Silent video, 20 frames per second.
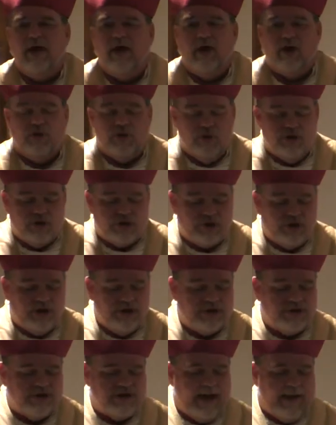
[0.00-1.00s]
You
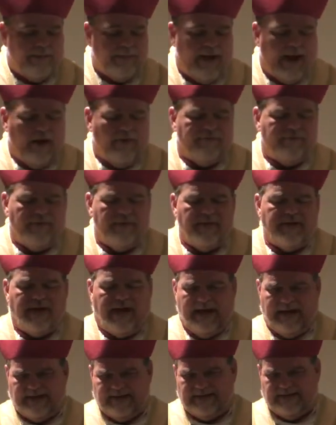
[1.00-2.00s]
should step out from the
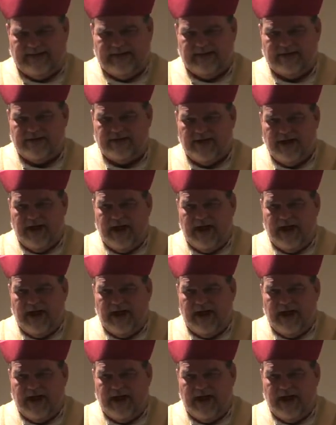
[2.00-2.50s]
diocese